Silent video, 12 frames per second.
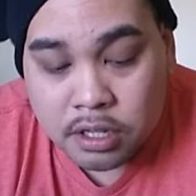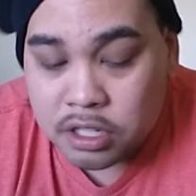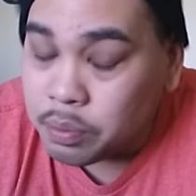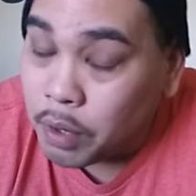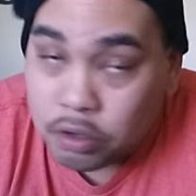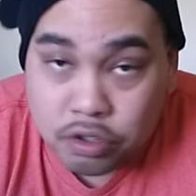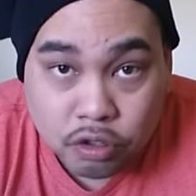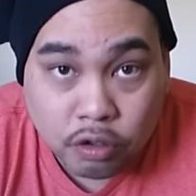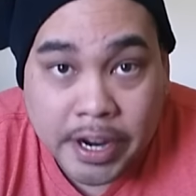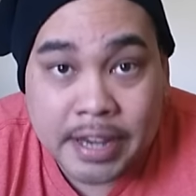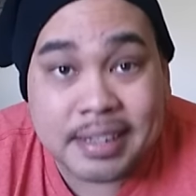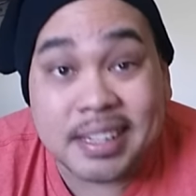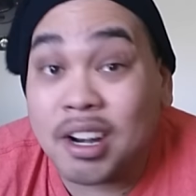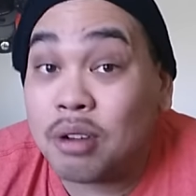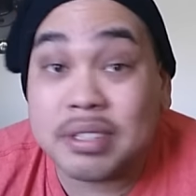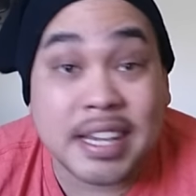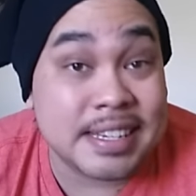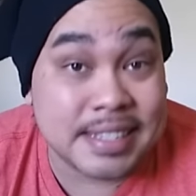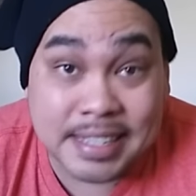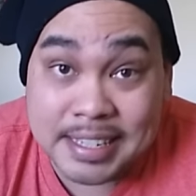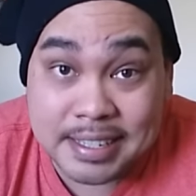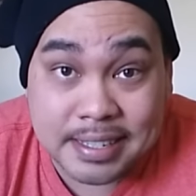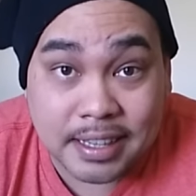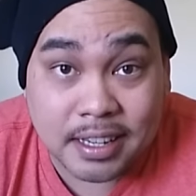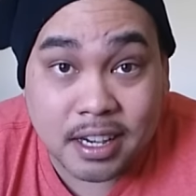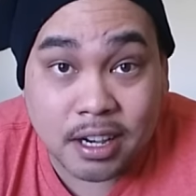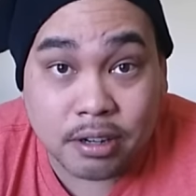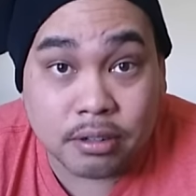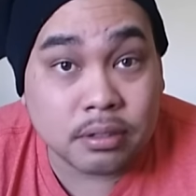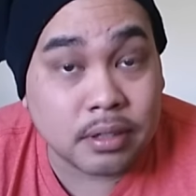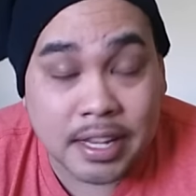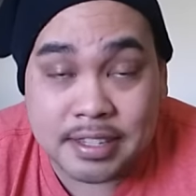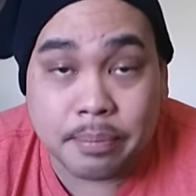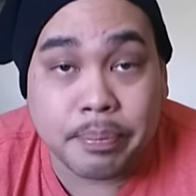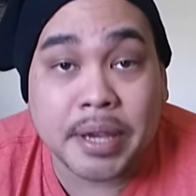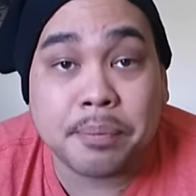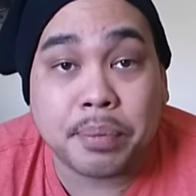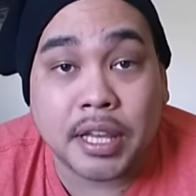Smokes great. You don't taste any silicone. That's a big